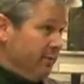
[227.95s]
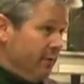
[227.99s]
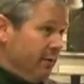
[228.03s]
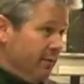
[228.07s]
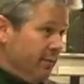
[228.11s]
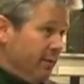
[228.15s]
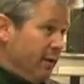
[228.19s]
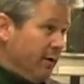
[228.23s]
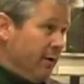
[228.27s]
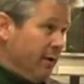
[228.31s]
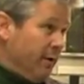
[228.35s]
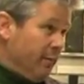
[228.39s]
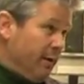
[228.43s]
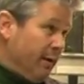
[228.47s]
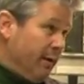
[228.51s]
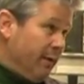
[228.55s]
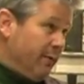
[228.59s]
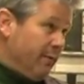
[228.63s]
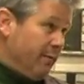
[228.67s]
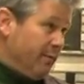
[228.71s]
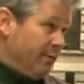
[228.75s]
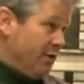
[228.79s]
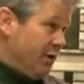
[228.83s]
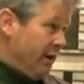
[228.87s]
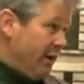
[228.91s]
We're borrowing money
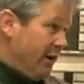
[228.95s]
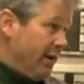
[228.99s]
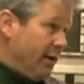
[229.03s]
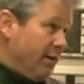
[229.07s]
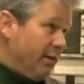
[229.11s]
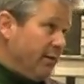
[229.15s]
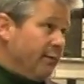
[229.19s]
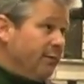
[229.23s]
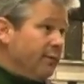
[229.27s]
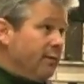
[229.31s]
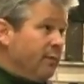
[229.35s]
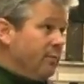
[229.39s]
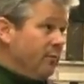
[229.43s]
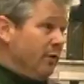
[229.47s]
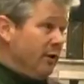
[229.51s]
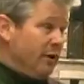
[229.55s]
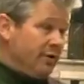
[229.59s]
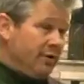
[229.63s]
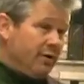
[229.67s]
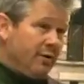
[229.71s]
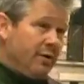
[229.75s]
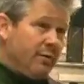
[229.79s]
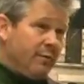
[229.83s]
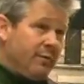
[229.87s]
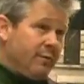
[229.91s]
from China, from
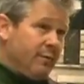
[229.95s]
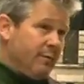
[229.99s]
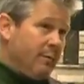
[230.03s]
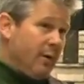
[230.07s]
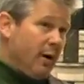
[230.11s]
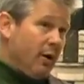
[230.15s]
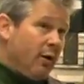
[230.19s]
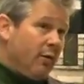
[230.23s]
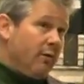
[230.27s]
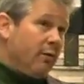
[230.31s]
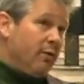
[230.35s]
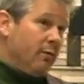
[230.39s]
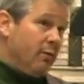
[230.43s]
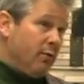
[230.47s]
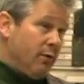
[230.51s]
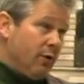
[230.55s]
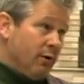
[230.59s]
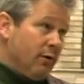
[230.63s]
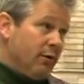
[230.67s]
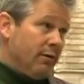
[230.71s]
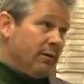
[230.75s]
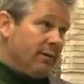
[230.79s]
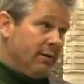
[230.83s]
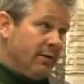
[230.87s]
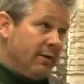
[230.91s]
Russia, from all over the
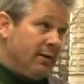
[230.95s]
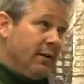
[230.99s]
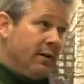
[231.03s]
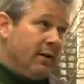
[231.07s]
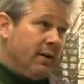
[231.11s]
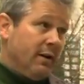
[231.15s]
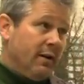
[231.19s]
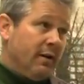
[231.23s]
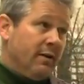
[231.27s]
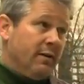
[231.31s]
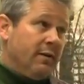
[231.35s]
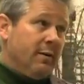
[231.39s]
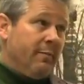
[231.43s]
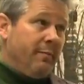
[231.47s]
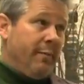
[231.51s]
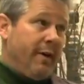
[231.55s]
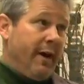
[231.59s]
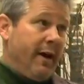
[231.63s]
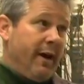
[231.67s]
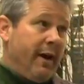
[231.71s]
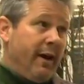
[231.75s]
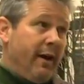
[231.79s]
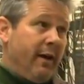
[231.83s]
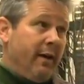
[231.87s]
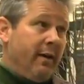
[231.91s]
world to
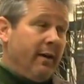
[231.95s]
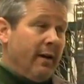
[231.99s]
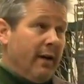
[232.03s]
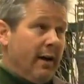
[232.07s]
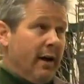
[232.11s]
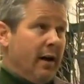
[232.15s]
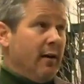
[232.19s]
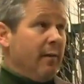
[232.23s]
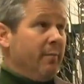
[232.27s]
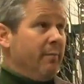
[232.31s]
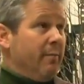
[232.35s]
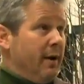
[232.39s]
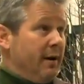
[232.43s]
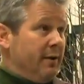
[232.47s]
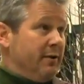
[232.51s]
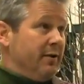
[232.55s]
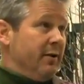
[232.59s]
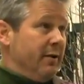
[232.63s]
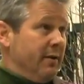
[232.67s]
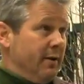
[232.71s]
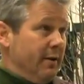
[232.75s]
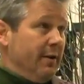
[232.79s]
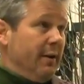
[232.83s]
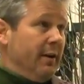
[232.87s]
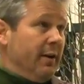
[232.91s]
pay our
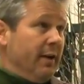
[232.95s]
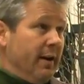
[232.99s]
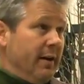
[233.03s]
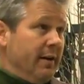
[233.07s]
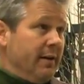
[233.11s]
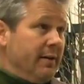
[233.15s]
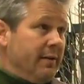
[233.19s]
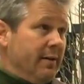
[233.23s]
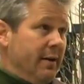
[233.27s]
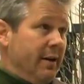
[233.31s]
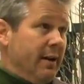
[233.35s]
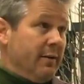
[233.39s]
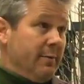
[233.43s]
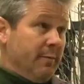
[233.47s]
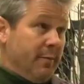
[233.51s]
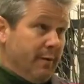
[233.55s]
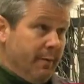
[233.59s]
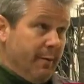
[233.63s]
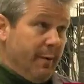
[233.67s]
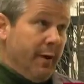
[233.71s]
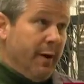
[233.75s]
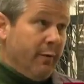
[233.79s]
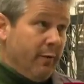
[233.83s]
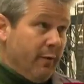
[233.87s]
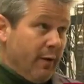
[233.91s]
budget in the United States,
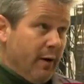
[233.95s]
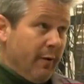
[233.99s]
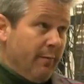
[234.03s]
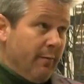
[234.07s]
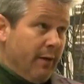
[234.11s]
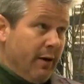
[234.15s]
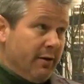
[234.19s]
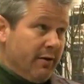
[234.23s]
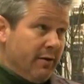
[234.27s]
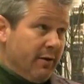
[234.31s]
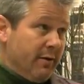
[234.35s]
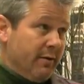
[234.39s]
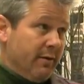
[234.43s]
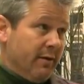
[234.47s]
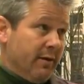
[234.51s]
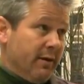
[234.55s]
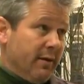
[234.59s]
to pay for our budget.